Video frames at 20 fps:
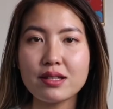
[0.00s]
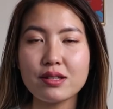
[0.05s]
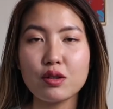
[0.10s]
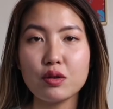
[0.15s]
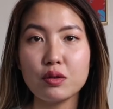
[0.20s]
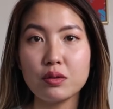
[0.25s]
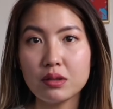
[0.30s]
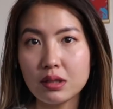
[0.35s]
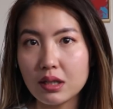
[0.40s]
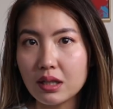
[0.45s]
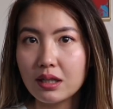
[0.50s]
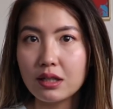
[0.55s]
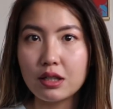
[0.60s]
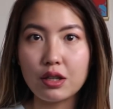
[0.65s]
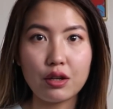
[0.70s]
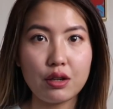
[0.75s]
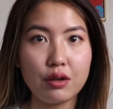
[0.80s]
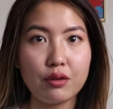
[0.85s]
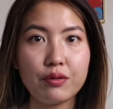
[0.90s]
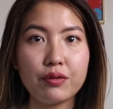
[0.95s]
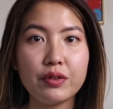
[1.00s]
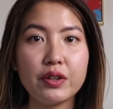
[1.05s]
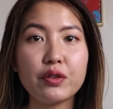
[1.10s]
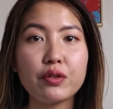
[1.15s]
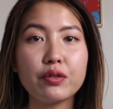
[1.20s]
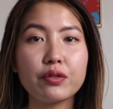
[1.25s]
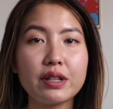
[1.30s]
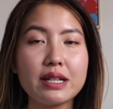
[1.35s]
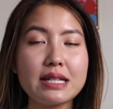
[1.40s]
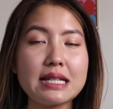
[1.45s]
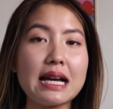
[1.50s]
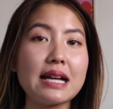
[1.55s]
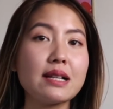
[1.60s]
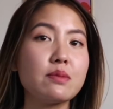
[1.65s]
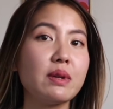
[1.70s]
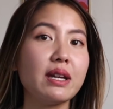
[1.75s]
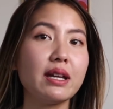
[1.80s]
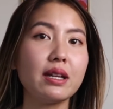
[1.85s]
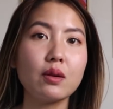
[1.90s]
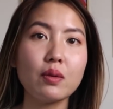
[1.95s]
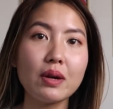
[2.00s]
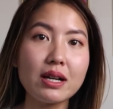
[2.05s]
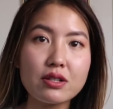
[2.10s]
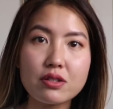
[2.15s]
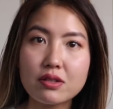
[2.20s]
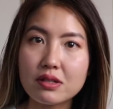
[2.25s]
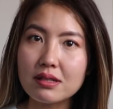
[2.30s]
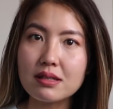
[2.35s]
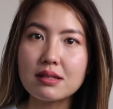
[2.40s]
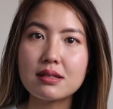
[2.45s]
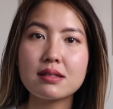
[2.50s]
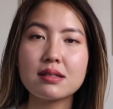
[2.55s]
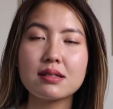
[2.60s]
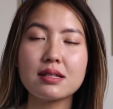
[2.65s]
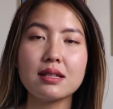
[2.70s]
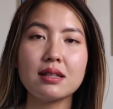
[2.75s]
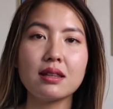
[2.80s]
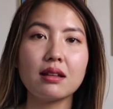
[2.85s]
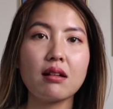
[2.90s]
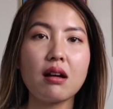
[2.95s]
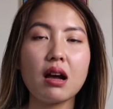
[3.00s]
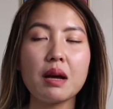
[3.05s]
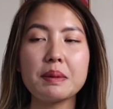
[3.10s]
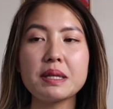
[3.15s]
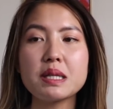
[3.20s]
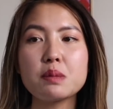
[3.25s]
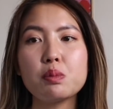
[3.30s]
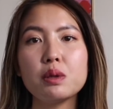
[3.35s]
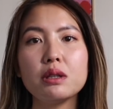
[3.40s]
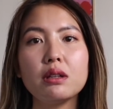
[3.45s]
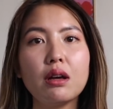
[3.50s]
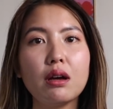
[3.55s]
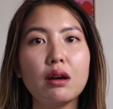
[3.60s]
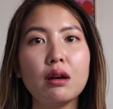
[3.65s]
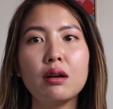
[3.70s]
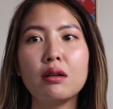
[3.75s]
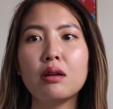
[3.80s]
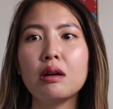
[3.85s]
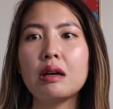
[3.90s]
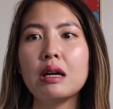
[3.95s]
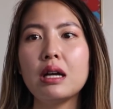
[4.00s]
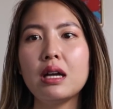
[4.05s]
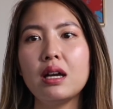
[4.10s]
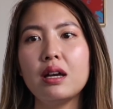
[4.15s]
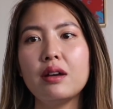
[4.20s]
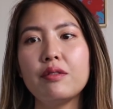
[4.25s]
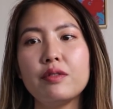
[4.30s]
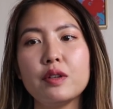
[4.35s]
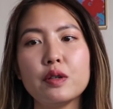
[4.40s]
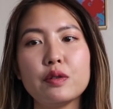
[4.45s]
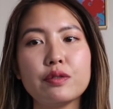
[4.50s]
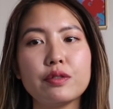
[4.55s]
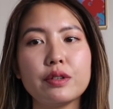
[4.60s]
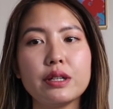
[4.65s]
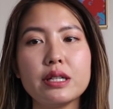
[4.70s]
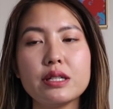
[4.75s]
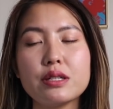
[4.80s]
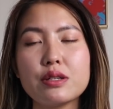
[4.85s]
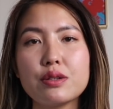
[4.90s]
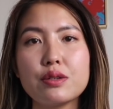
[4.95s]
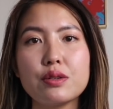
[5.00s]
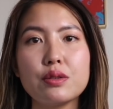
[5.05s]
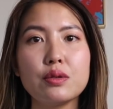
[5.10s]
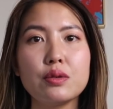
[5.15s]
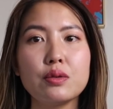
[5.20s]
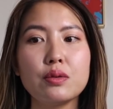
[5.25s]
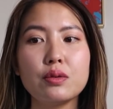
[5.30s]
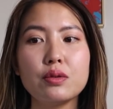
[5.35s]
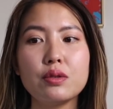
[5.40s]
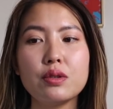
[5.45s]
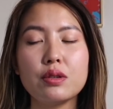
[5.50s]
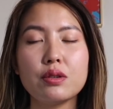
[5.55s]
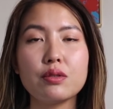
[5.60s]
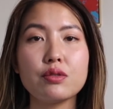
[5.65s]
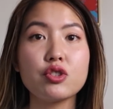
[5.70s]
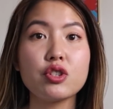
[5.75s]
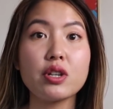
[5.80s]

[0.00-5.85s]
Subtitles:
So, you know, feel free to ask me any questions in the comments below. Feel free to, you know,